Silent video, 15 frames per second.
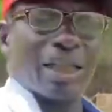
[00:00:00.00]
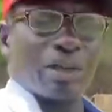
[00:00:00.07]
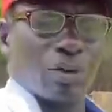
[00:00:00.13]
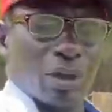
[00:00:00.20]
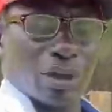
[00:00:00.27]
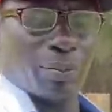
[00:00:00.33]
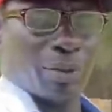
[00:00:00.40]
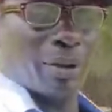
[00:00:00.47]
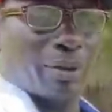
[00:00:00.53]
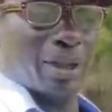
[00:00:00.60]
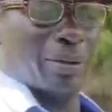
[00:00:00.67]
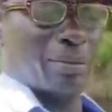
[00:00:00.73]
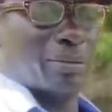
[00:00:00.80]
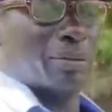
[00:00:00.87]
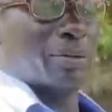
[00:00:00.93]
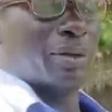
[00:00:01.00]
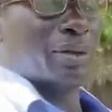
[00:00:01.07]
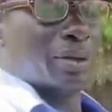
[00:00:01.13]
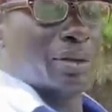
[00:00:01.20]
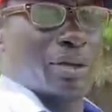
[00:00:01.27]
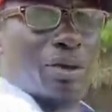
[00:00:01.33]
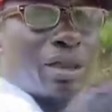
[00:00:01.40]
that's not the problem. That's a little
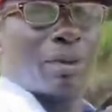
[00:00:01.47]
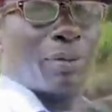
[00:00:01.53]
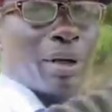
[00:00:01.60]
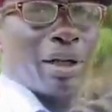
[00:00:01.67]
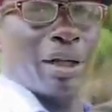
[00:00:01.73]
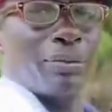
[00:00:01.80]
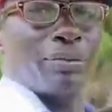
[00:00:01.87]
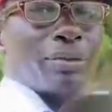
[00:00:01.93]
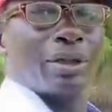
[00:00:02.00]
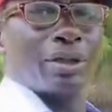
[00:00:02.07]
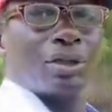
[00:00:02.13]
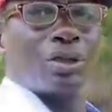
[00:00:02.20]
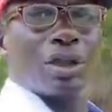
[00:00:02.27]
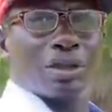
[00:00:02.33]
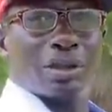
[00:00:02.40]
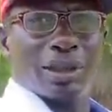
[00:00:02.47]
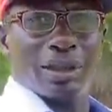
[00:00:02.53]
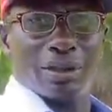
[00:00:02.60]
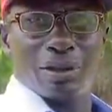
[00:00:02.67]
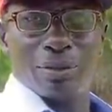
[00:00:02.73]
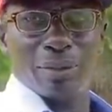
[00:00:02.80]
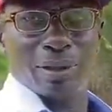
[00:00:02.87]
small compound like this. You just
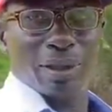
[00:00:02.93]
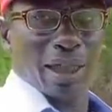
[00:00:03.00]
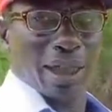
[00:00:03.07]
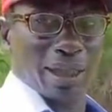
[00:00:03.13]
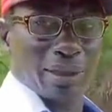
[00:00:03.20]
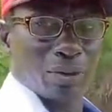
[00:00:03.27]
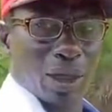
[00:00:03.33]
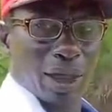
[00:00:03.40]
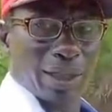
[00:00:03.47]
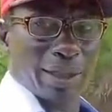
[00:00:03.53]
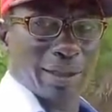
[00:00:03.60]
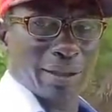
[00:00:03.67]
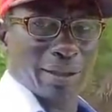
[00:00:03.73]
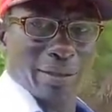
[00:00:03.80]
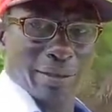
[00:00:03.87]
need to, be, uh, to agree.